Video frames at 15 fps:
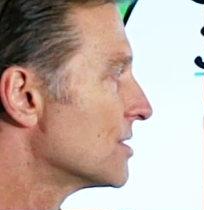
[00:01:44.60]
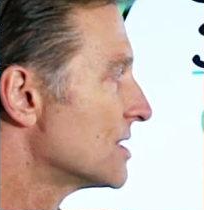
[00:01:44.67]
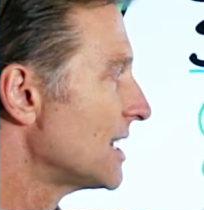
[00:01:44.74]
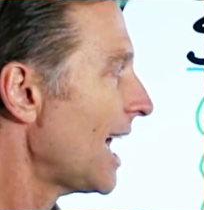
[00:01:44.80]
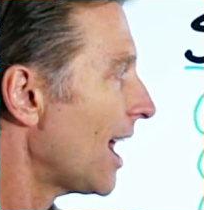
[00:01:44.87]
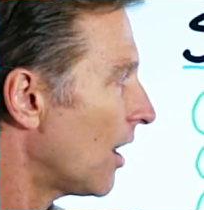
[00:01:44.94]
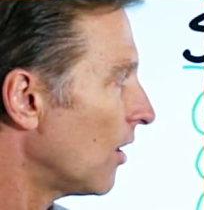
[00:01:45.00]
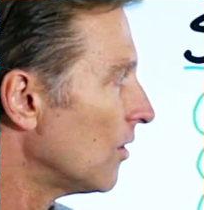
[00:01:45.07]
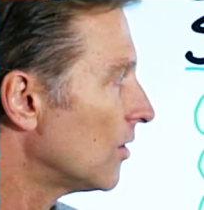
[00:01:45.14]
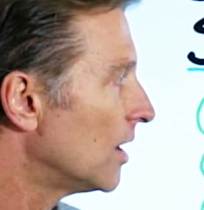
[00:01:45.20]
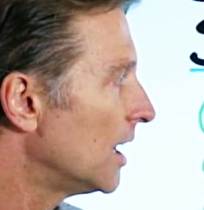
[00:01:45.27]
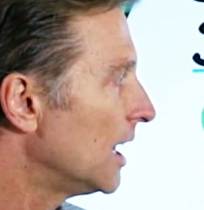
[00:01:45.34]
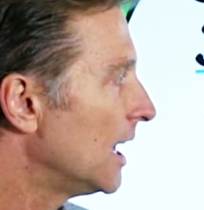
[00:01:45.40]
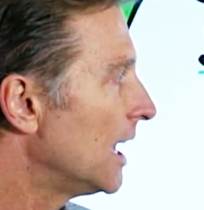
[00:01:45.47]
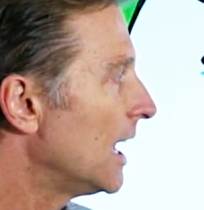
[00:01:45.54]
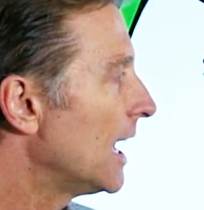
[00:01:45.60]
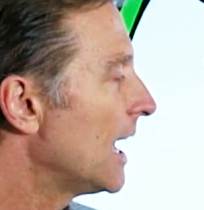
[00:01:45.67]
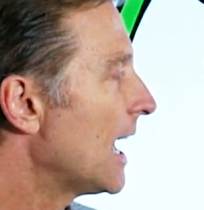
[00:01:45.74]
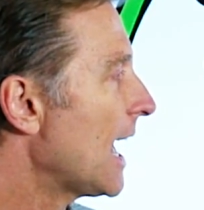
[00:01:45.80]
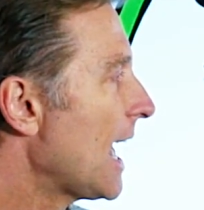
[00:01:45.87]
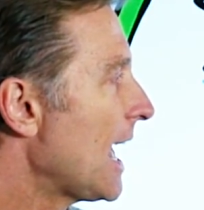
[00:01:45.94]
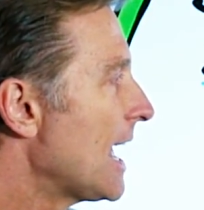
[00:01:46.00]
cell
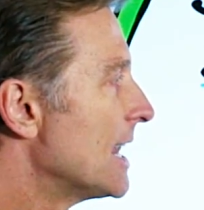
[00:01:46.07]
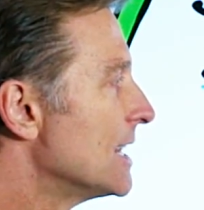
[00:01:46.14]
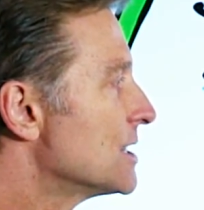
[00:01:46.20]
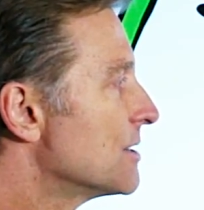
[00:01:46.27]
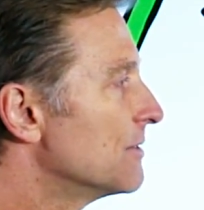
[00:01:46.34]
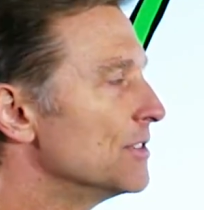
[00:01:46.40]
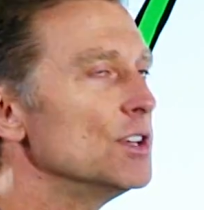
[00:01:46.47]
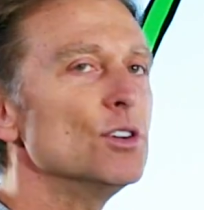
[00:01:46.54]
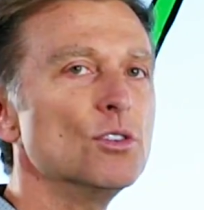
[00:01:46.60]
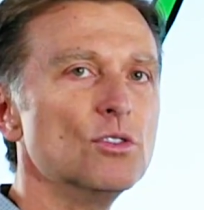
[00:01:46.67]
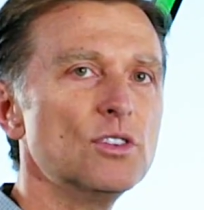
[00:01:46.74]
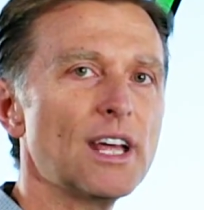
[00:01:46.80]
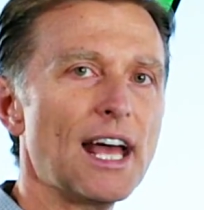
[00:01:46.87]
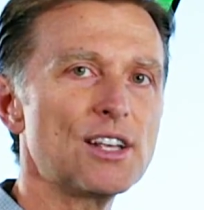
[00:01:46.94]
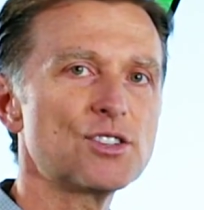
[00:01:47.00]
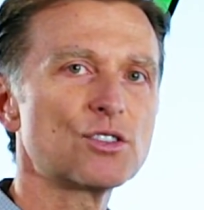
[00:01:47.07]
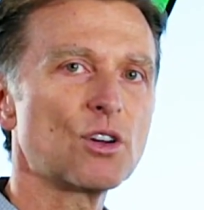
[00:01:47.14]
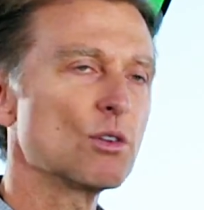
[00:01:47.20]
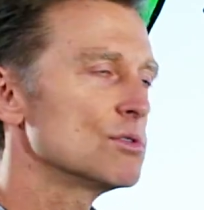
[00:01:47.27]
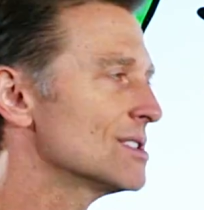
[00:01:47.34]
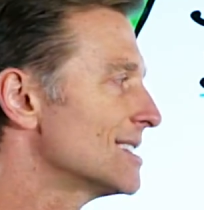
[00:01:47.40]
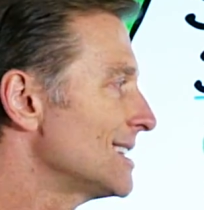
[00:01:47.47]
and it's viewed as your
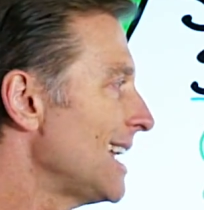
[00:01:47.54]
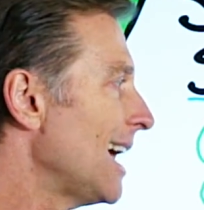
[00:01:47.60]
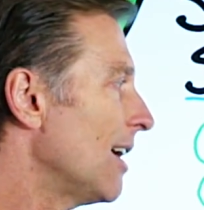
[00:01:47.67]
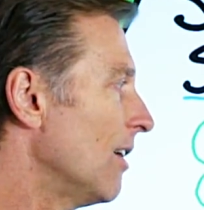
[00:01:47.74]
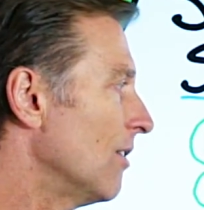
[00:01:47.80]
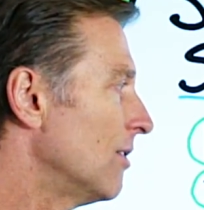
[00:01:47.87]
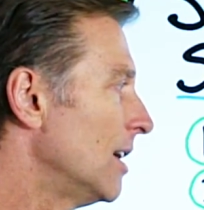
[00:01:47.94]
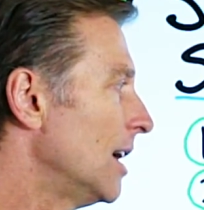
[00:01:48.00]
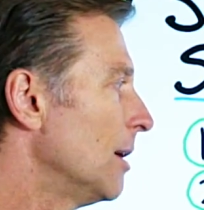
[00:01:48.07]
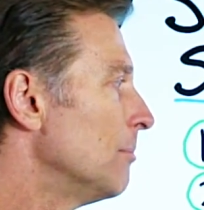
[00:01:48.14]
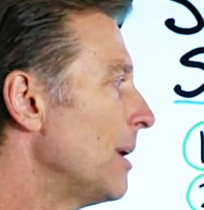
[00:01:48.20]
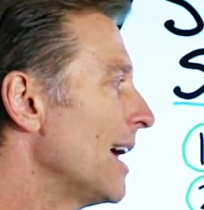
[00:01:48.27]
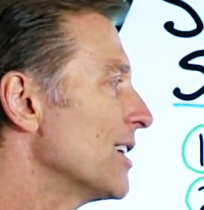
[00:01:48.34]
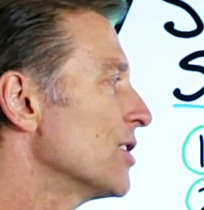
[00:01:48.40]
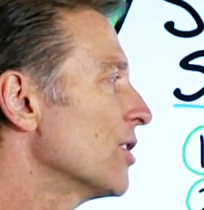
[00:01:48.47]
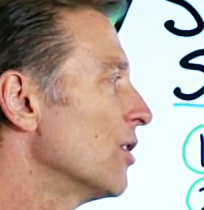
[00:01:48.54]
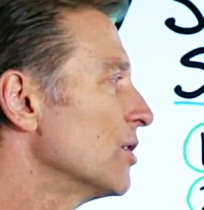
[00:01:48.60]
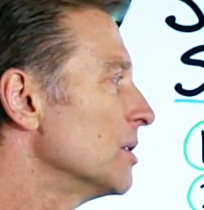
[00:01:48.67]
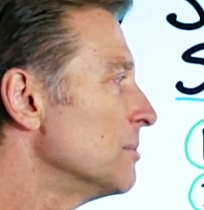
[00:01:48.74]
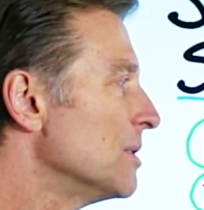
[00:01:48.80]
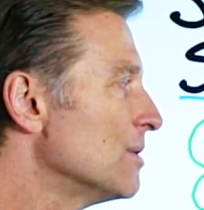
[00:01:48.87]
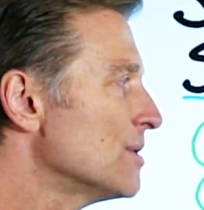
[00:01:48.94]
own cell by your own
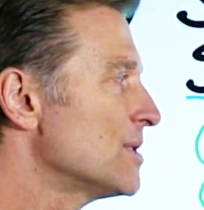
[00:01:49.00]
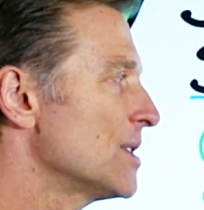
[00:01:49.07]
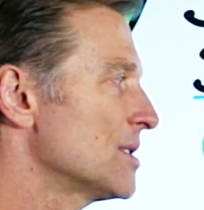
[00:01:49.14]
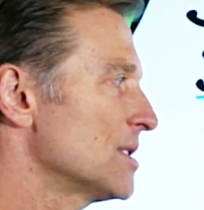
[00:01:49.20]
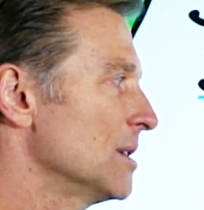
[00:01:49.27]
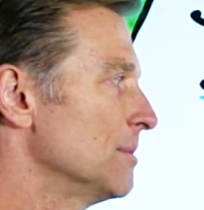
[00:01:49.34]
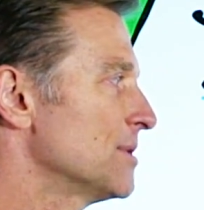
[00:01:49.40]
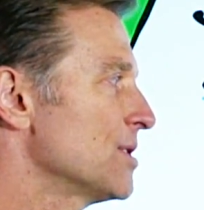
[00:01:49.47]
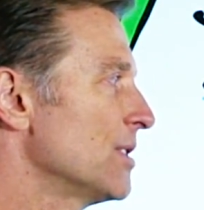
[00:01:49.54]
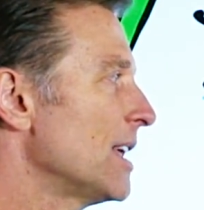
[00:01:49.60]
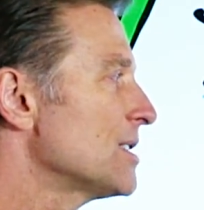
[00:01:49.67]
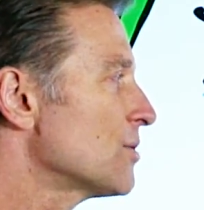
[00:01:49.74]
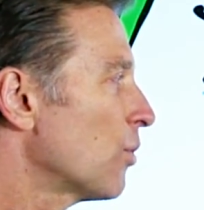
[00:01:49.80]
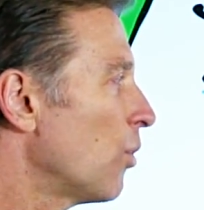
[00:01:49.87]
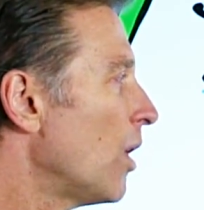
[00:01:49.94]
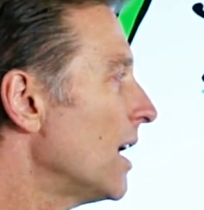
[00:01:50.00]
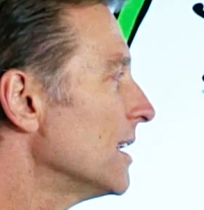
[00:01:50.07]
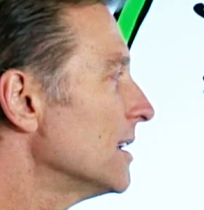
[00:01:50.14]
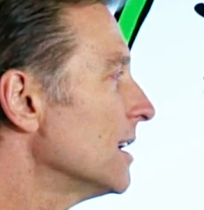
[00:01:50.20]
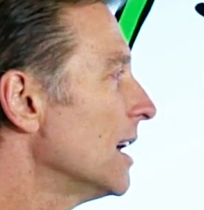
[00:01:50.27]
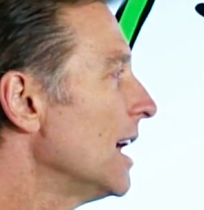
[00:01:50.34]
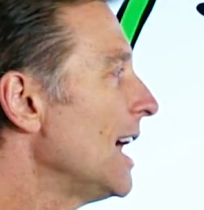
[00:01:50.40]
immune system. So that's
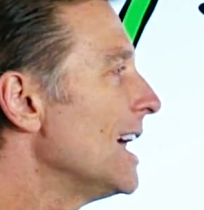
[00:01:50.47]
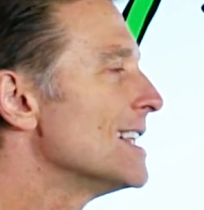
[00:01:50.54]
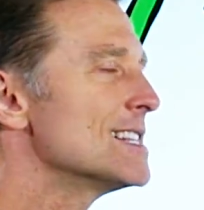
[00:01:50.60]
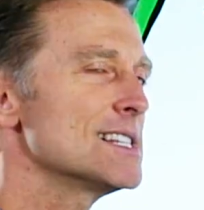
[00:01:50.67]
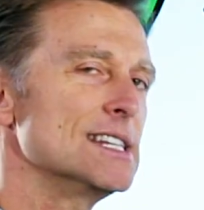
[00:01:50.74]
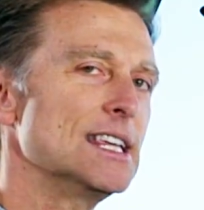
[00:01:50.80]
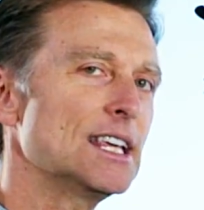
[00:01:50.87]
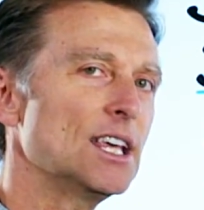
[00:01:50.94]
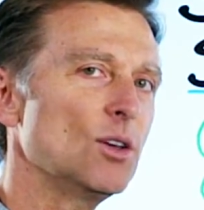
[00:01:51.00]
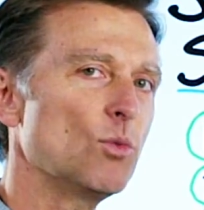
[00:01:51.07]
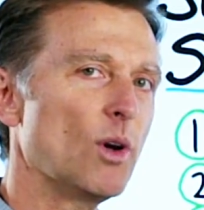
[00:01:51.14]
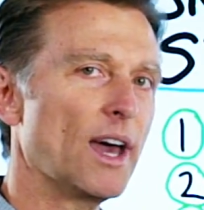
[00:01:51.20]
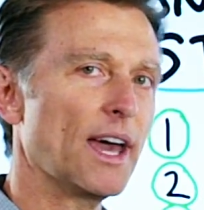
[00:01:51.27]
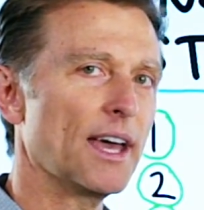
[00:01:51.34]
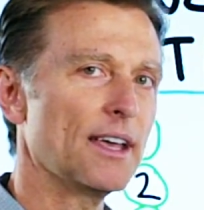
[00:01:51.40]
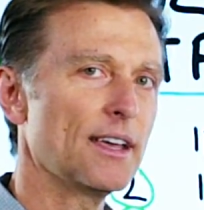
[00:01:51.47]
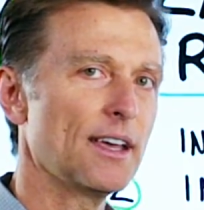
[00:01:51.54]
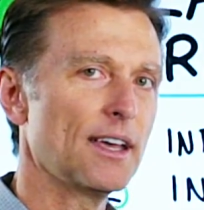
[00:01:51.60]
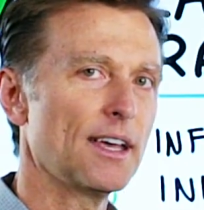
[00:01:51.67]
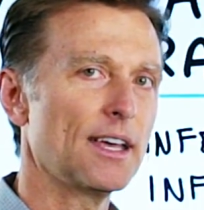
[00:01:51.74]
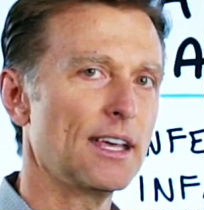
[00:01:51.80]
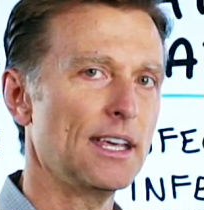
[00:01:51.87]
one sneaky way
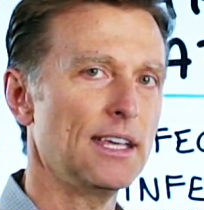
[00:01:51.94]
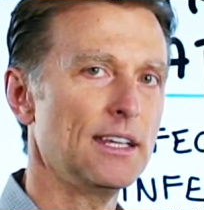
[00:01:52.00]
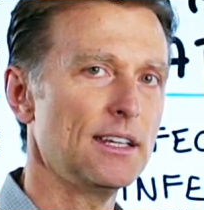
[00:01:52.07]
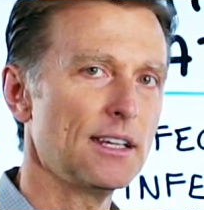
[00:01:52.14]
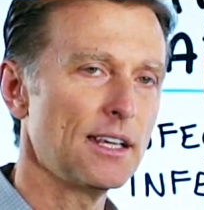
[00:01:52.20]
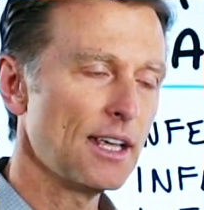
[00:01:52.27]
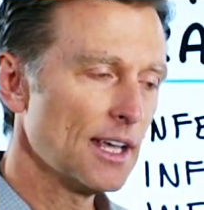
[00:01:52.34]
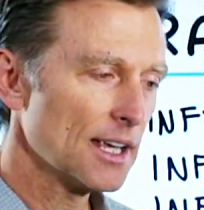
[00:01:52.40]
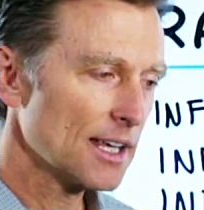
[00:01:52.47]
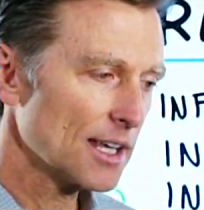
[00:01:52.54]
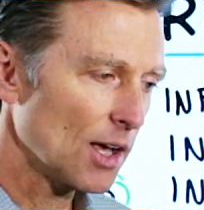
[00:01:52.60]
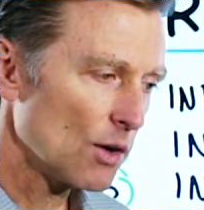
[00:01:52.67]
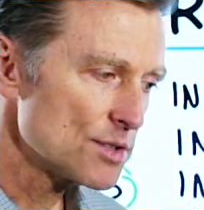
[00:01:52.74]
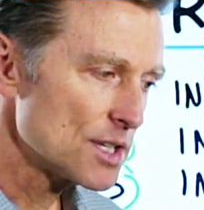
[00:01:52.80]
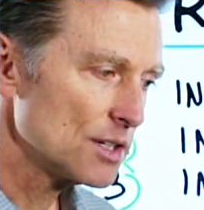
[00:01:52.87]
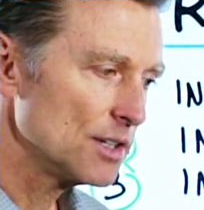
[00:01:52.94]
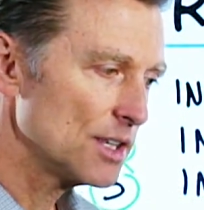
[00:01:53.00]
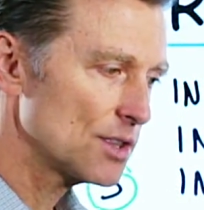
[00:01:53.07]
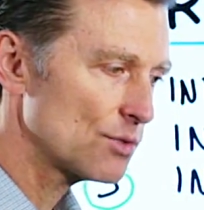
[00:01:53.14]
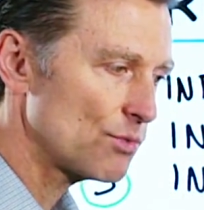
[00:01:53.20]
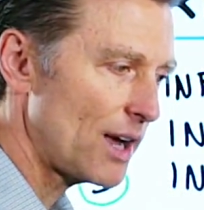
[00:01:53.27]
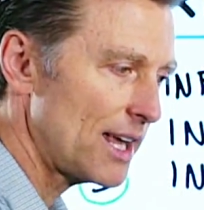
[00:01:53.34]
it goes
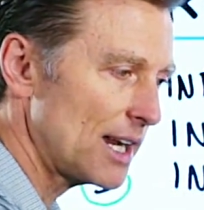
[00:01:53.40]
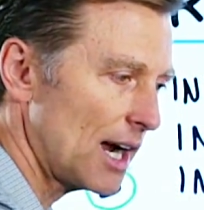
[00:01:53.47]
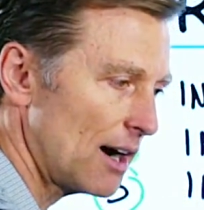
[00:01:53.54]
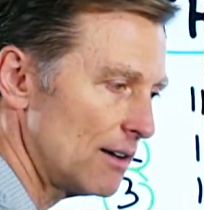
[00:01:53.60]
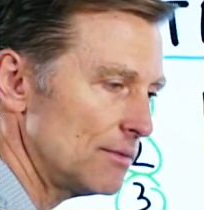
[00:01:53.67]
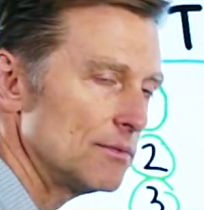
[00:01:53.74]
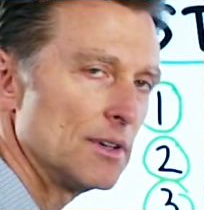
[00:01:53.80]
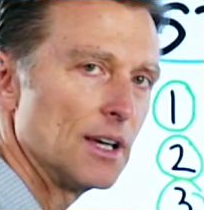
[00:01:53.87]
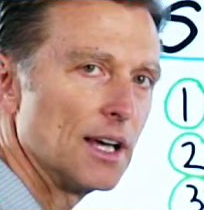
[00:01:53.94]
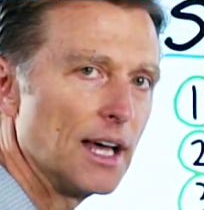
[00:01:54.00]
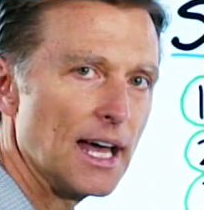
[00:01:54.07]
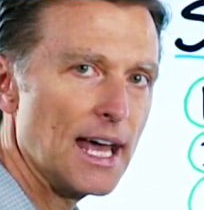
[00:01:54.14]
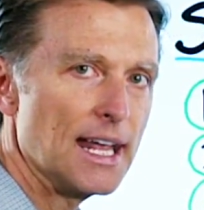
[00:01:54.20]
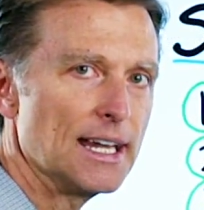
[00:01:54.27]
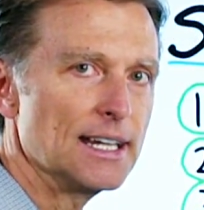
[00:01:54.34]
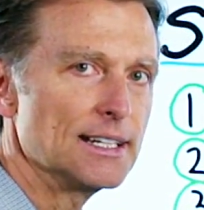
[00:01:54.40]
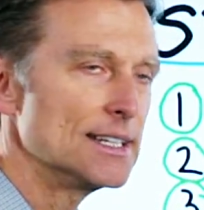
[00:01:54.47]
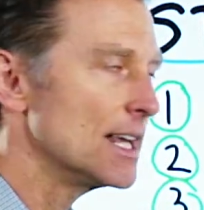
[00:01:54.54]
underneath the radar and it